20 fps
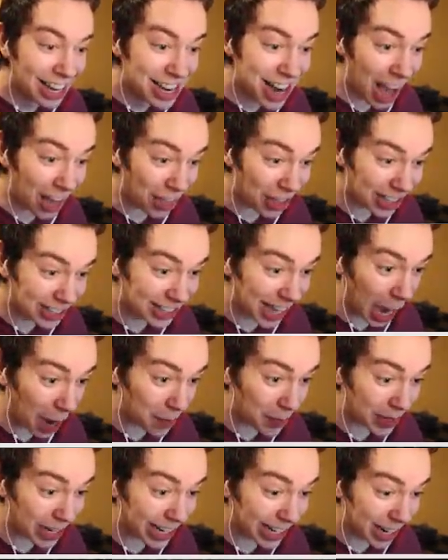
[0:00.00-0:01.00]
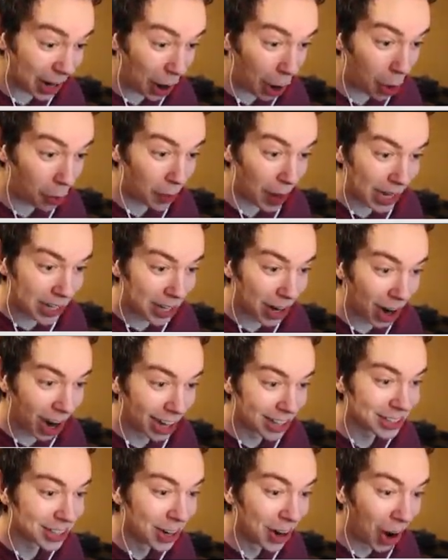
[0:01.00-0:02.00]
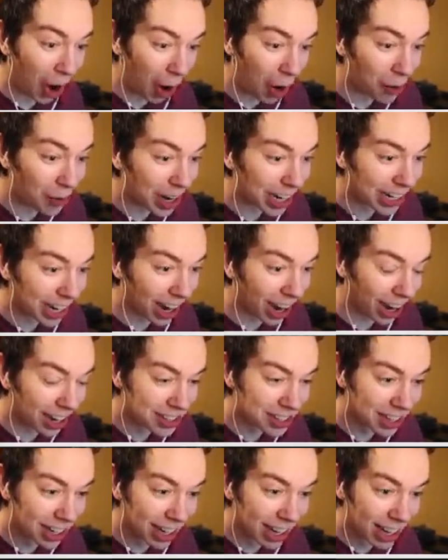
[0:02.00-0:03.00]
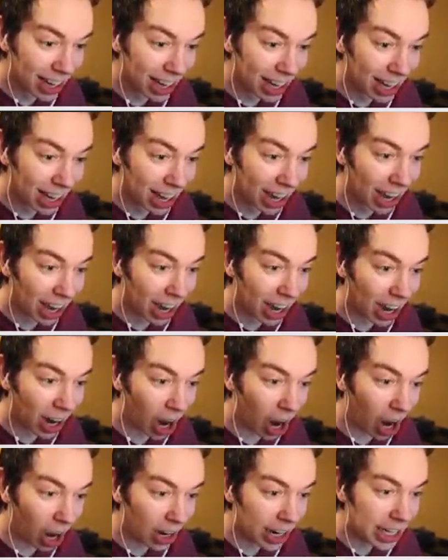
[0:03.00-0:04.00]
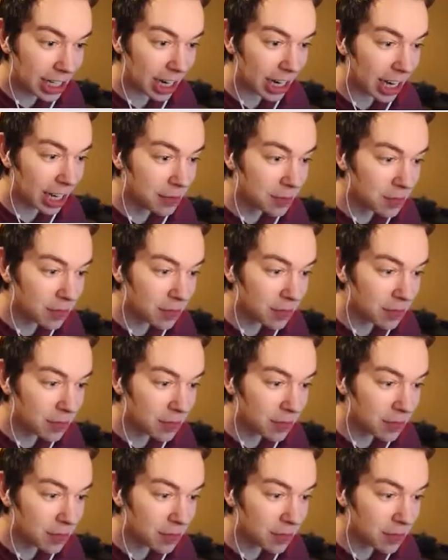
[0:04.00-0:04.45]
Nothing's happening. Oh, my gosh. Oh, my gosh. Oh, he,